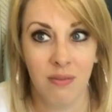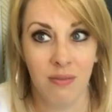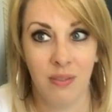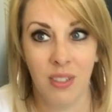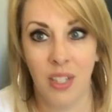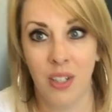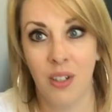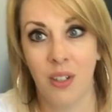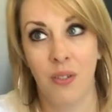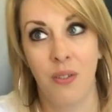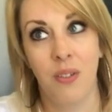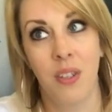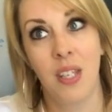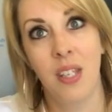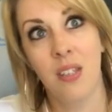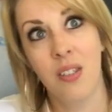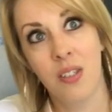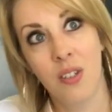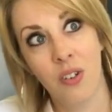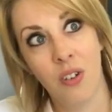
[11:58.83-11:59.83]

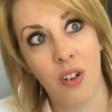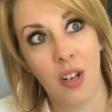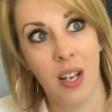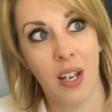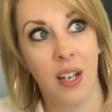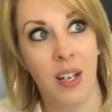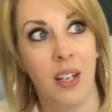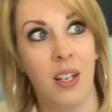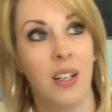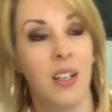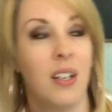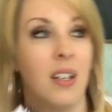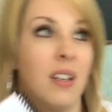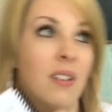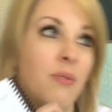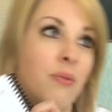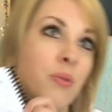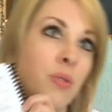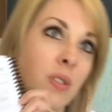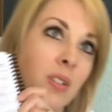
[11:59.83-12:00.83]
this grade,
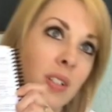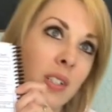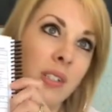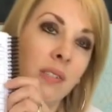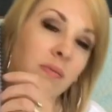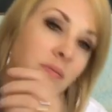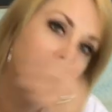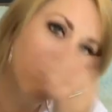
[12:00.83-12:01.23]
for